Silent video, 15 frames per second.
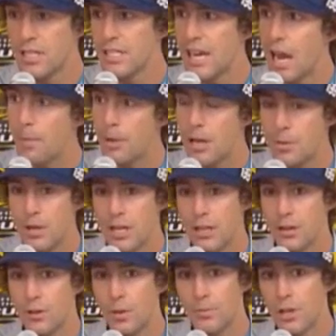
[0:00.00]
see how many we can
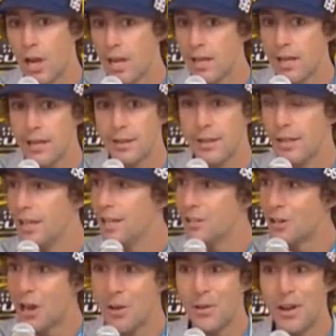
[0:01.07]
do. I'm trying
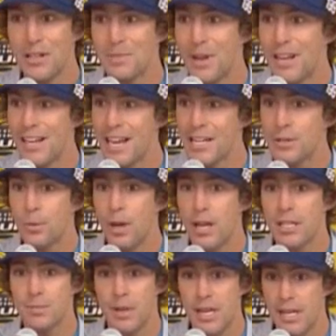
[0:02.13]
to run as many
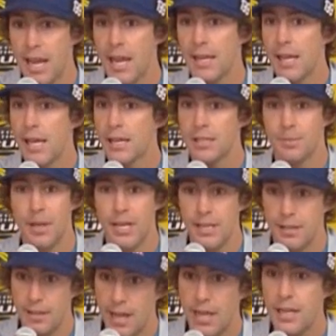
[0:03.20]
Nationwide, as many K&N, as
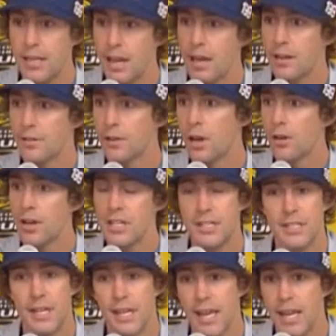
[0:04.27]
many any kind of car
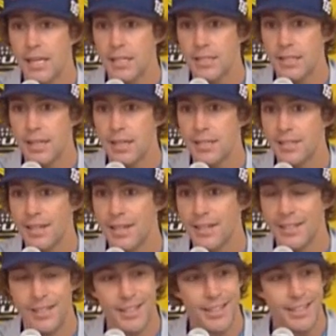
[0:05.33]
races as I can, just
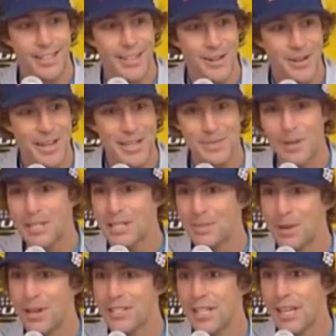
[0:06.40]
to get as much
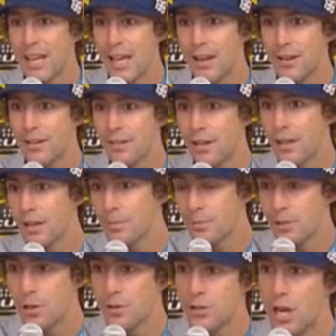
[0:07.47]
experience as I can,
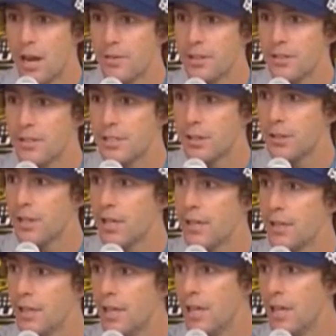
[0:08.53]
you know, driving. Still,